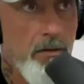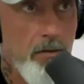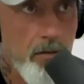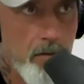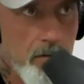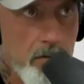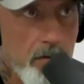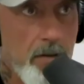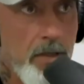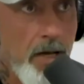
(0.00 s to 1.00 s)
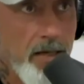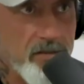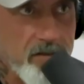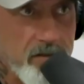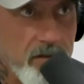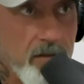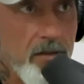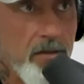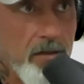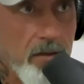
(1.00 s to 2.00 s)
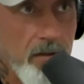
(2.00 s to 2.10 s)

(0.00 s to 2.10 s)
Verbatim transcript: world champion from Youngstown. Yes. So we